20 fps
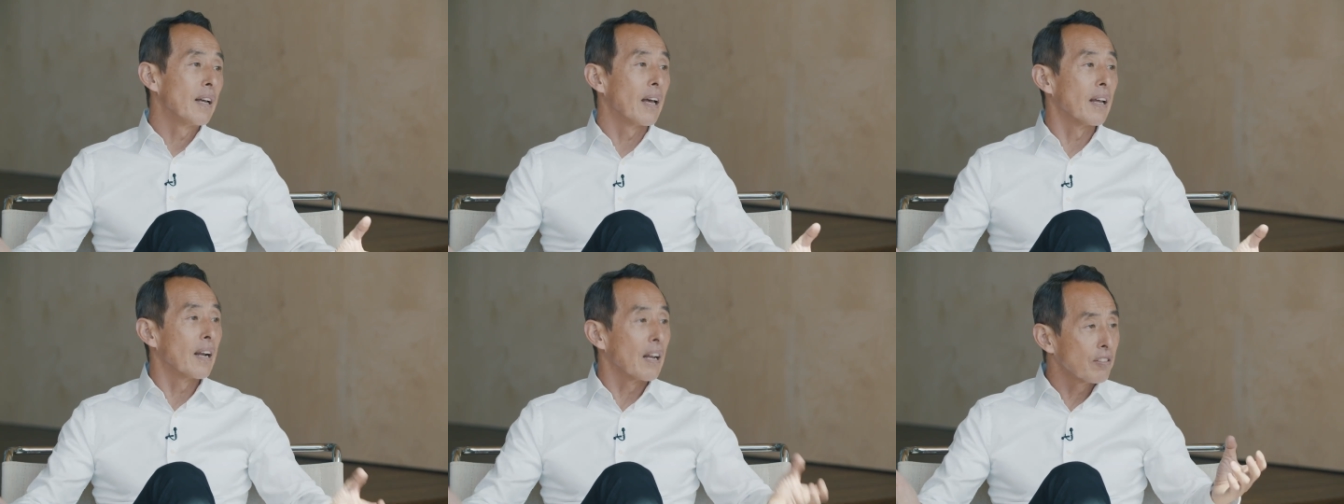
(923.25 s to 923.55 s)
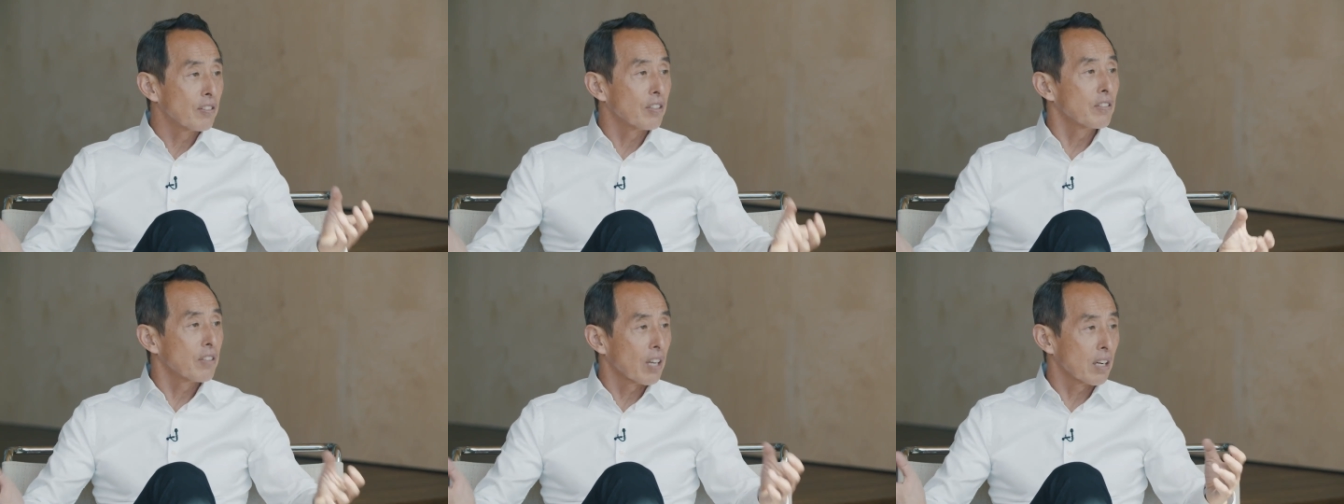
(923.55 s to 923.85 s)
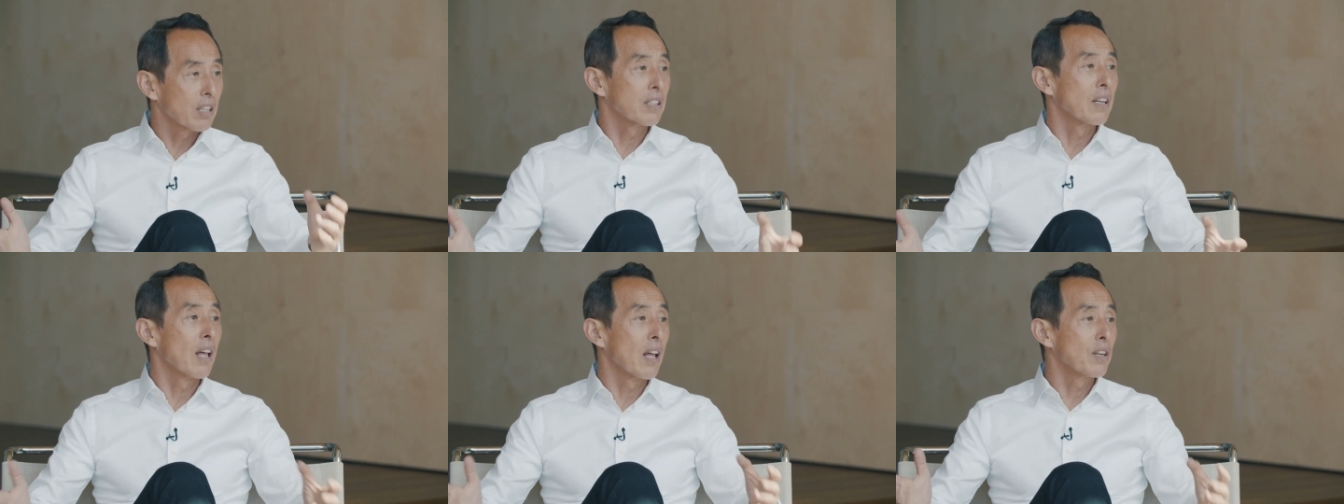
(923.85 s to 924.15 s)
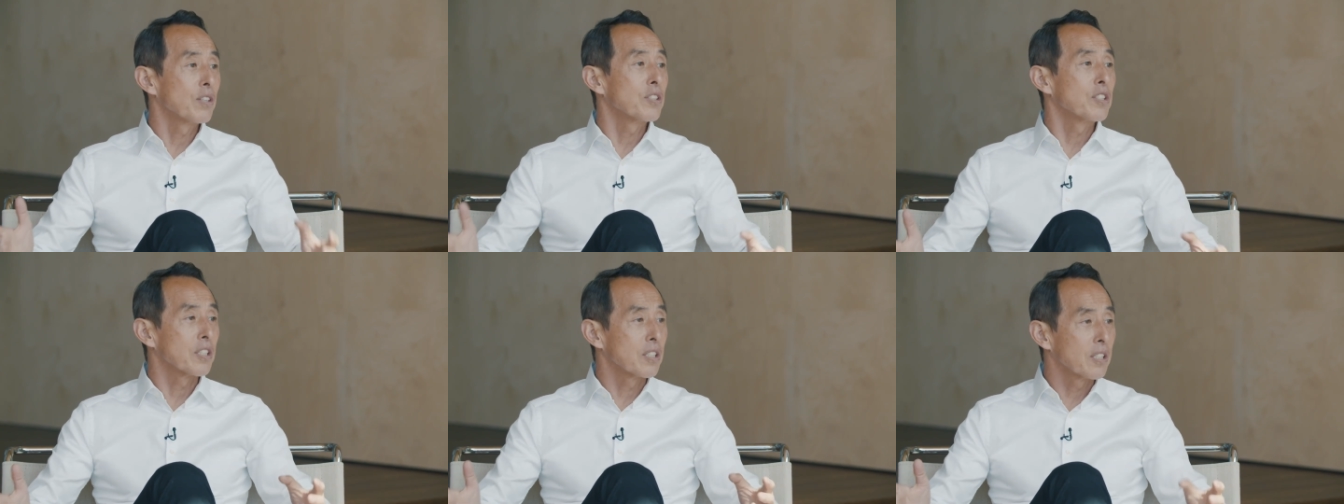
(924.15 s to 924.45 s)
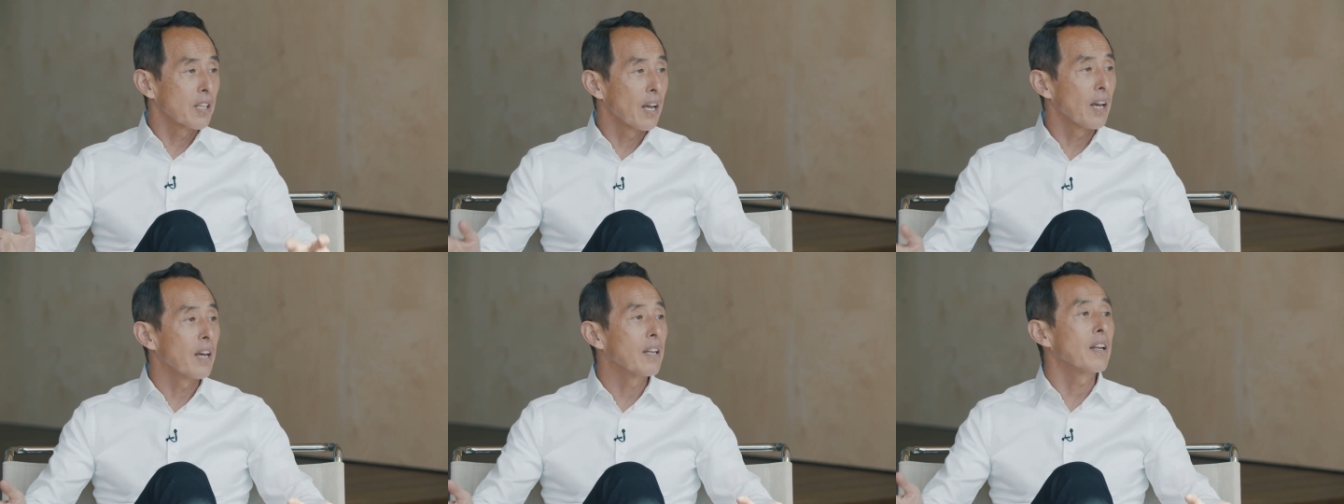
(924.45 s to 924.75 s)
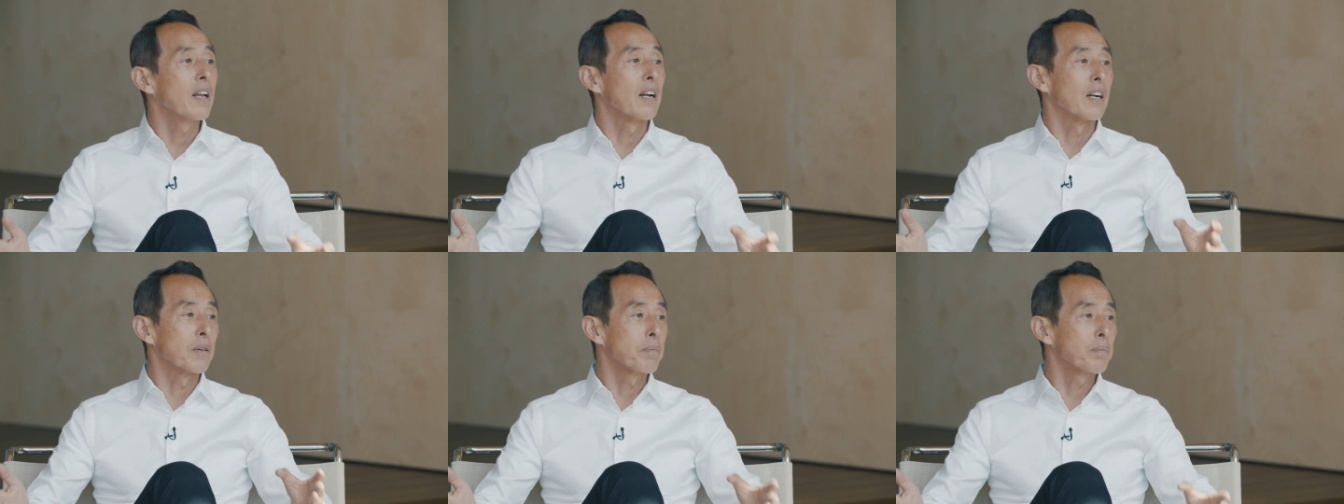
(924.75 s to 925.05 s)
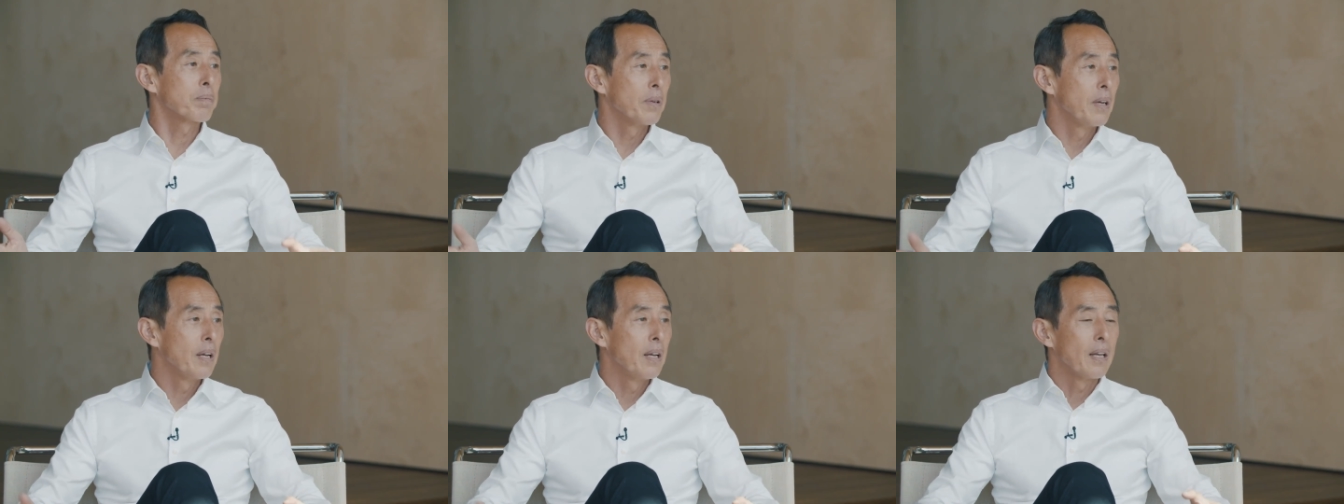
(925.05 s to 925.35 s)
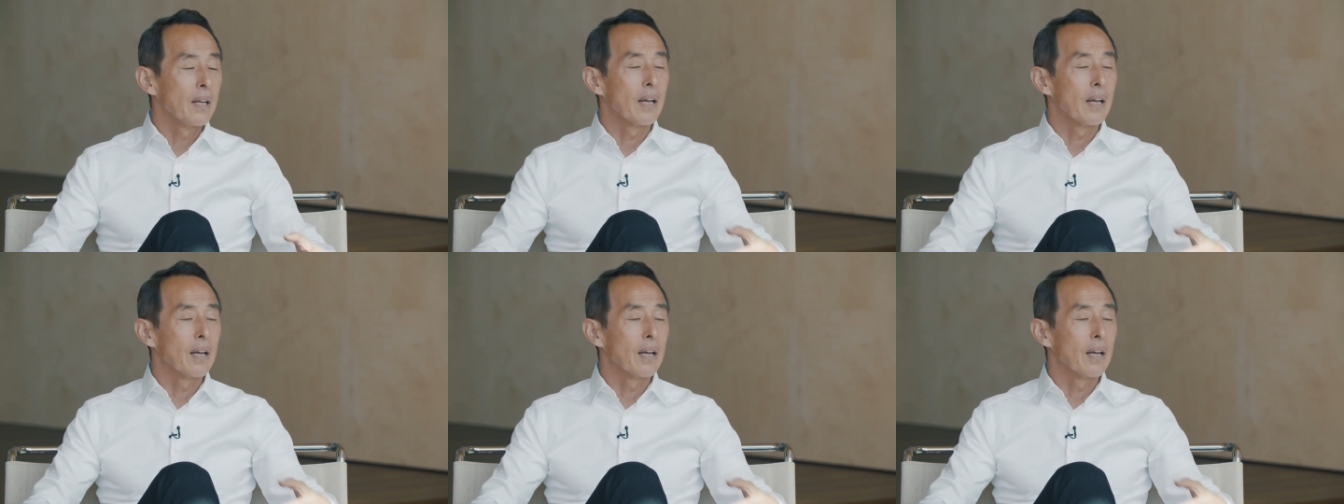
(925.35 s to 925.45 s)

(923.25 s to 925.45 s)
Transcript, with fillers: and I think technology can help.